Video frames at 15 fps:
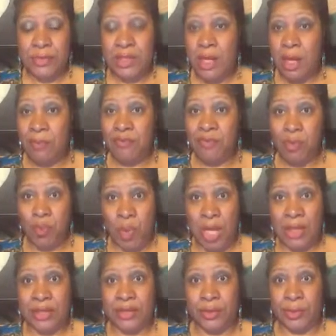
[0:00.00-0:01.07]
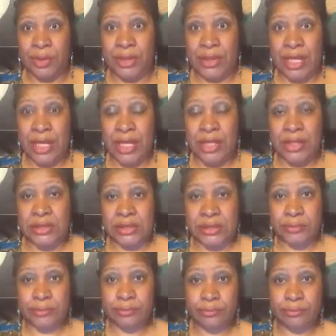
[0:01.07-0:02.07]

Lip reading: come from one of three things.